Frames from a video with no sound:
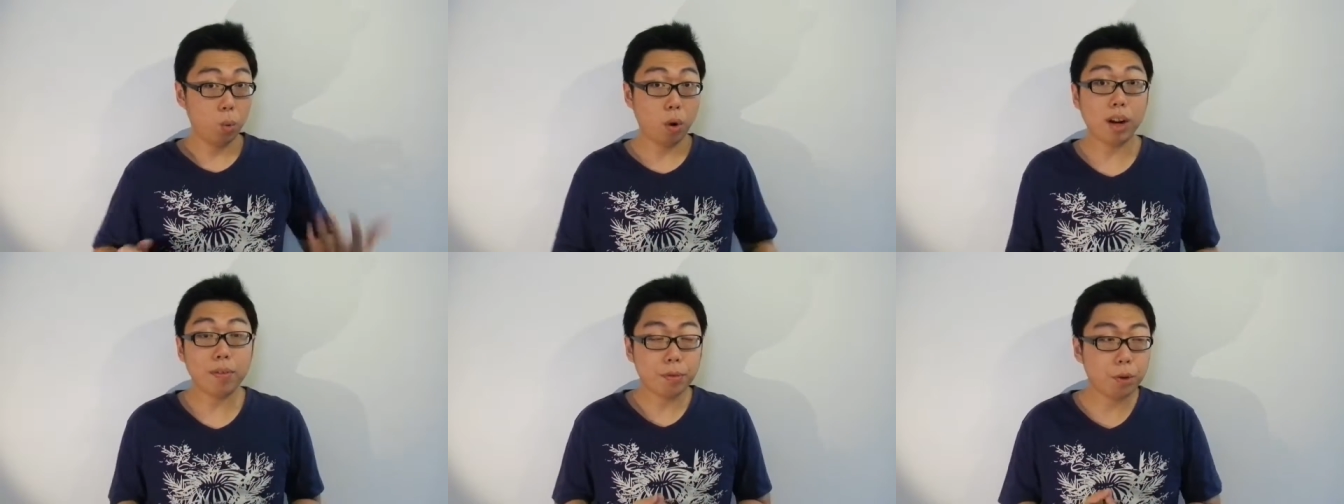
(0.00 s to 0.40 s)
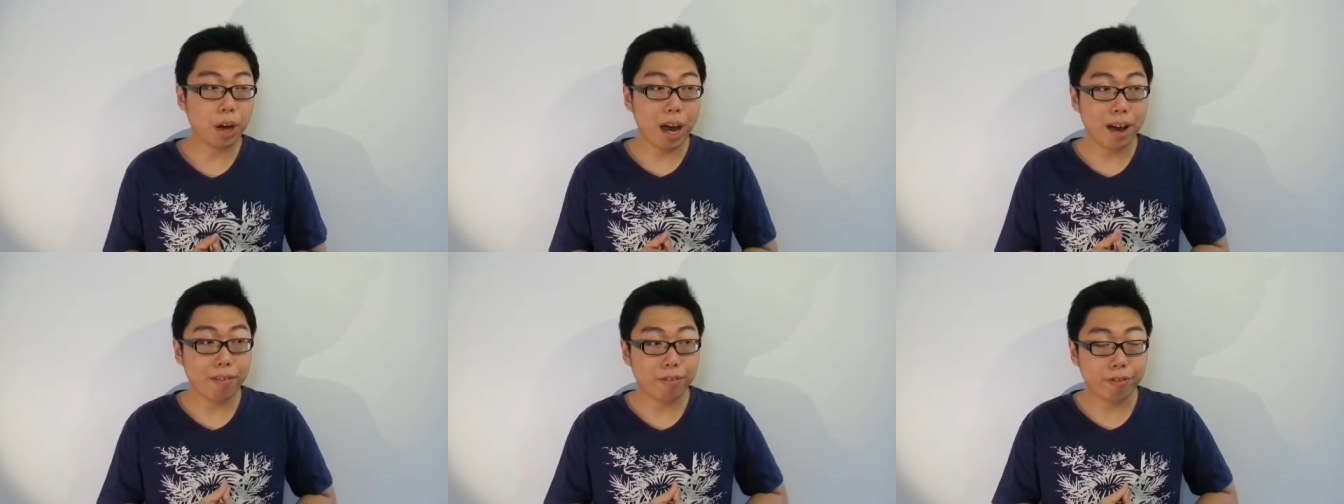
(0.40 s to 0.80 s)
What if
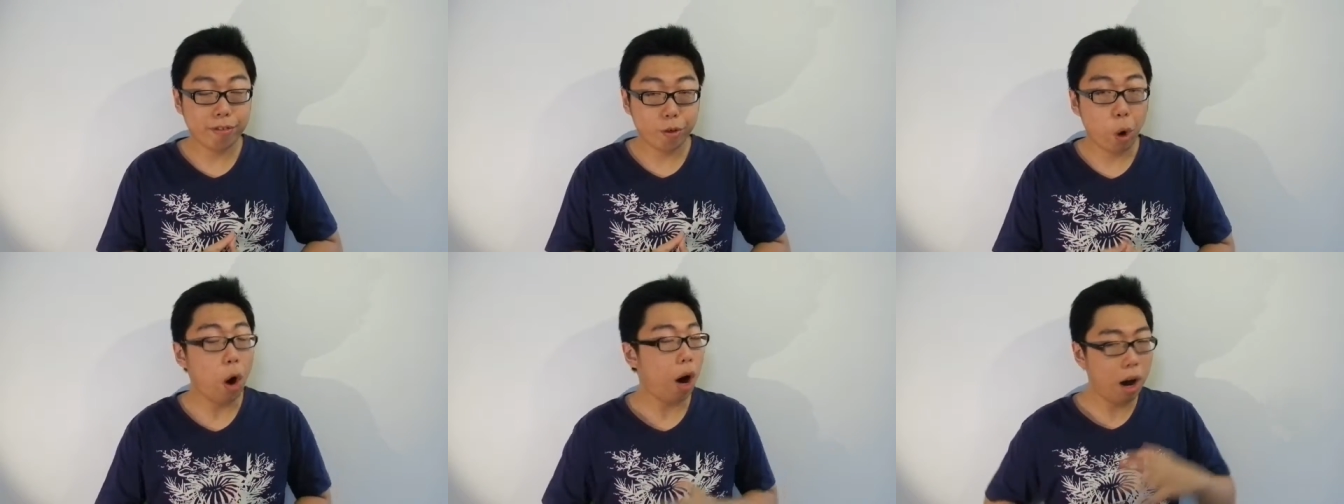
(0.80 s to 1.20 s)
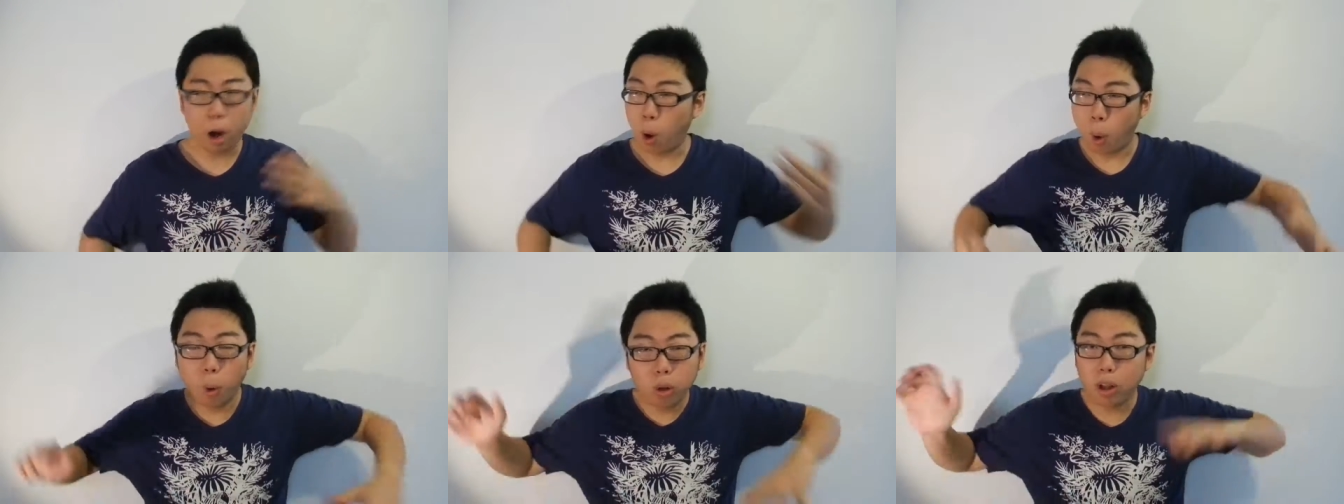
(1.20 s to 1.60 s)
you have
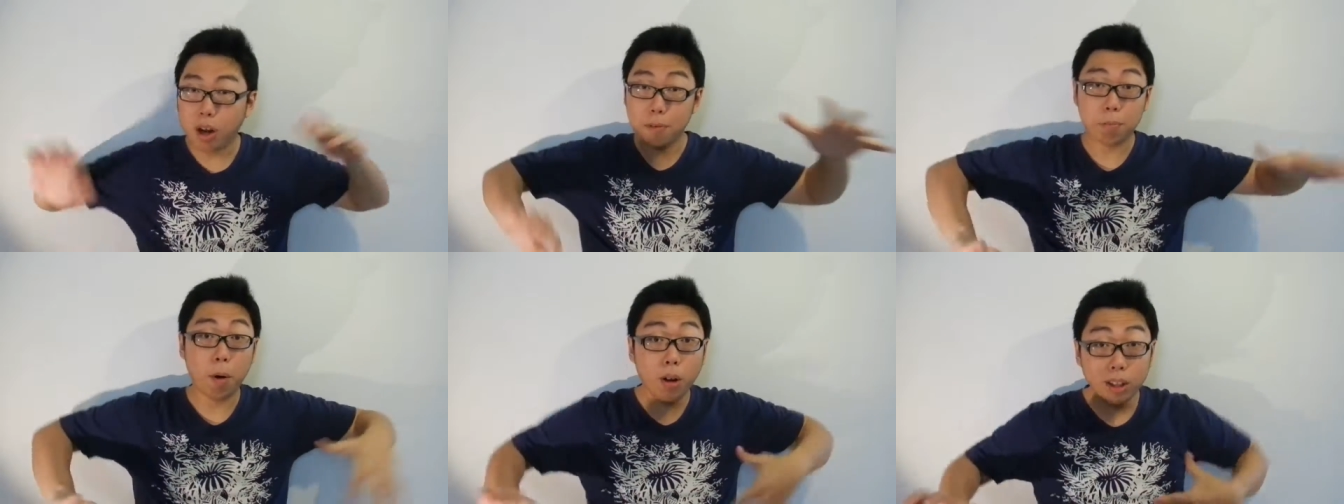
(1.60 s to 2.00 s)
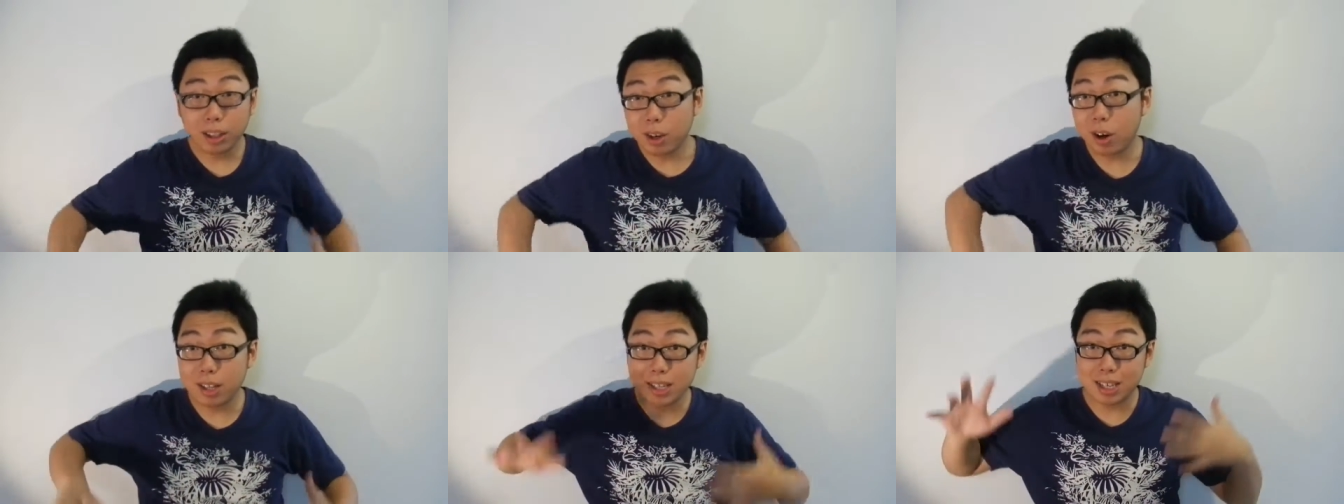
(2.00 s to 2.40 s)
a whole lot of
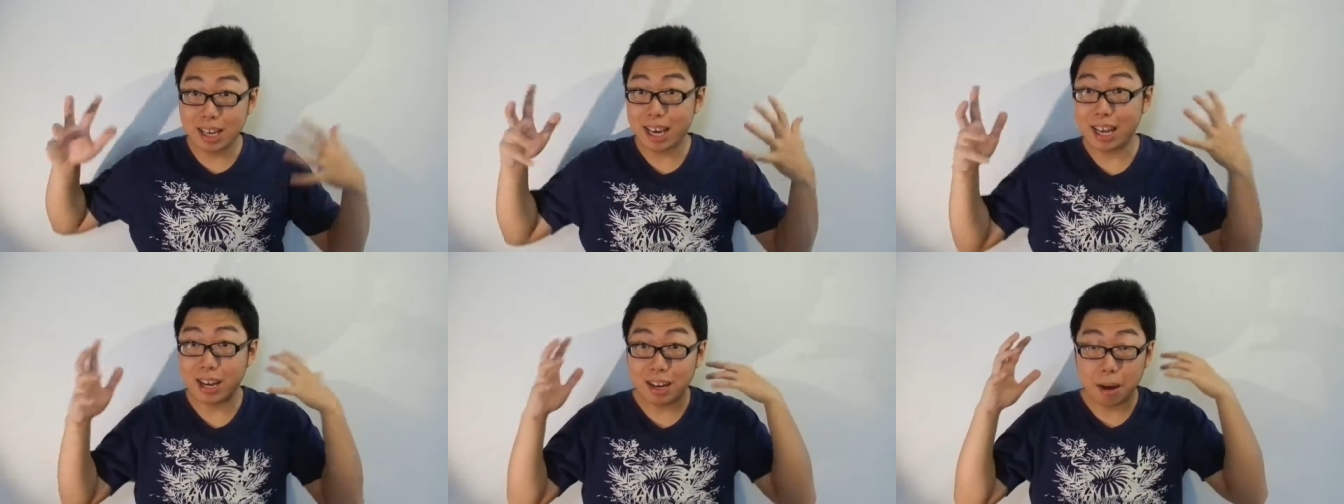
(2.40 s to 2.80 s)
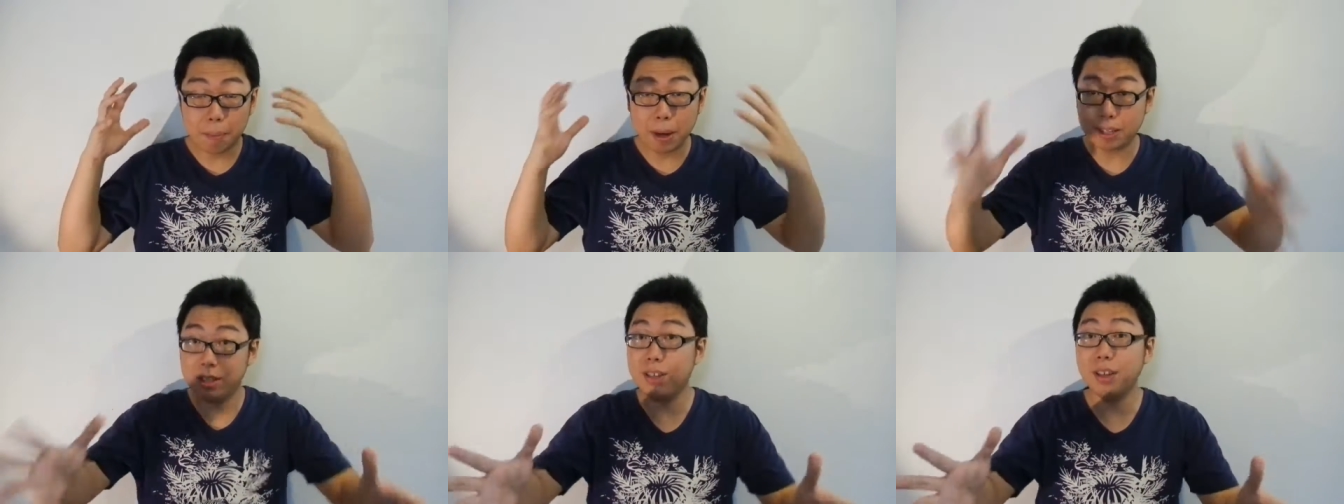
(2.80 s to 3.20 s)
polygons in
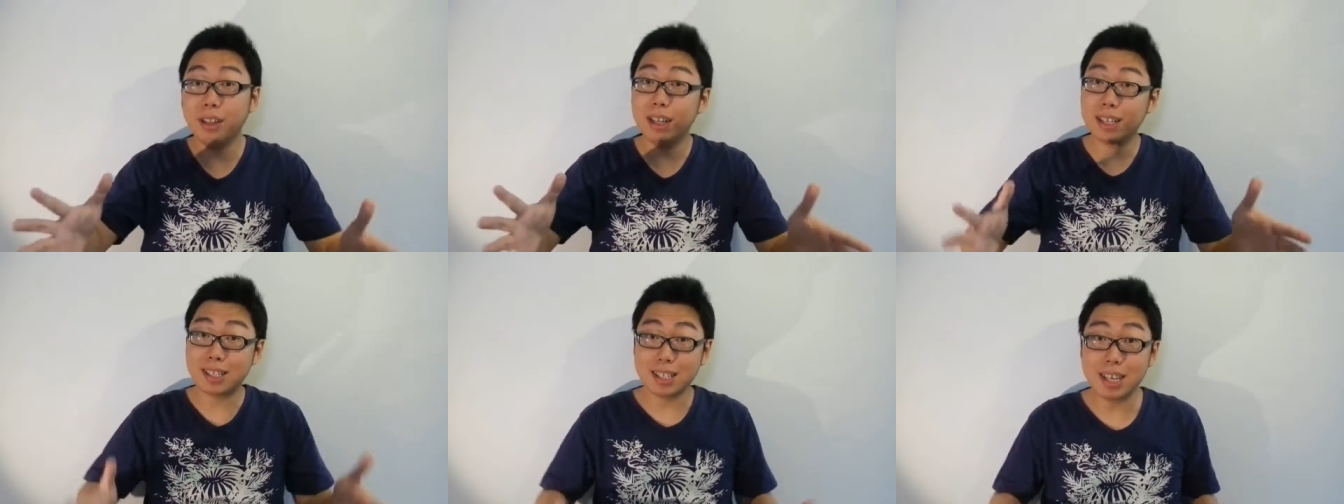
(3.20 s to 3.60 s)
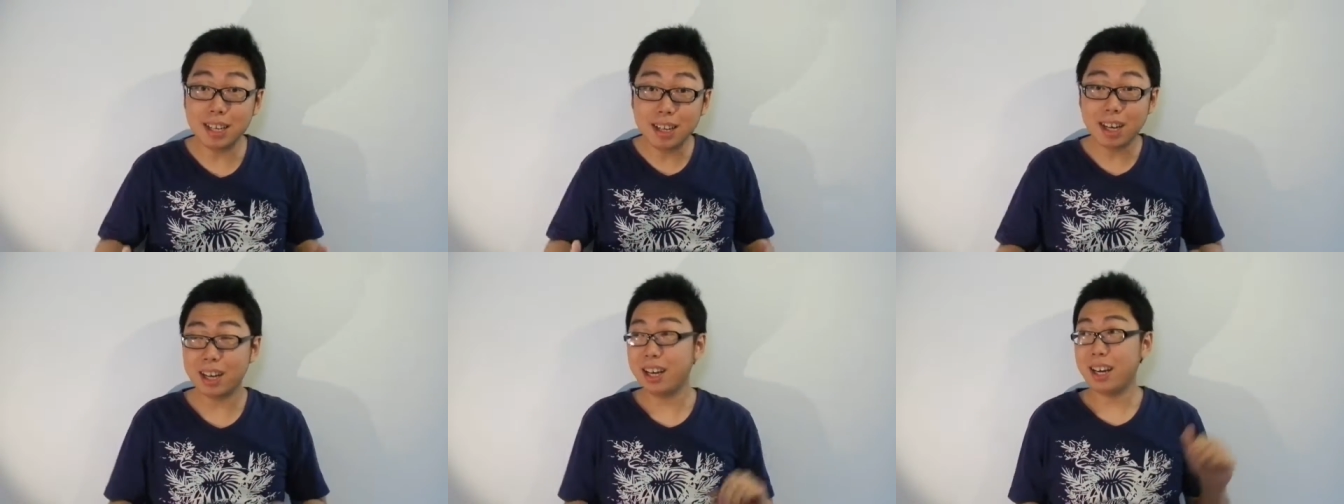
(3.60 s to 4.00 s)
a particular
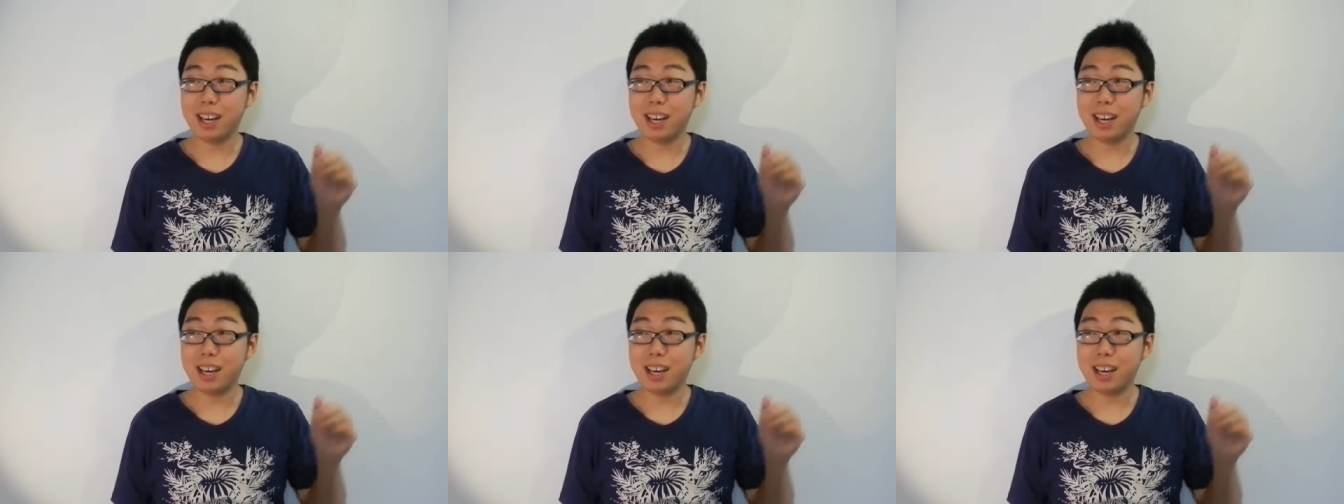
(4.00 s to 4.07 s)
scene,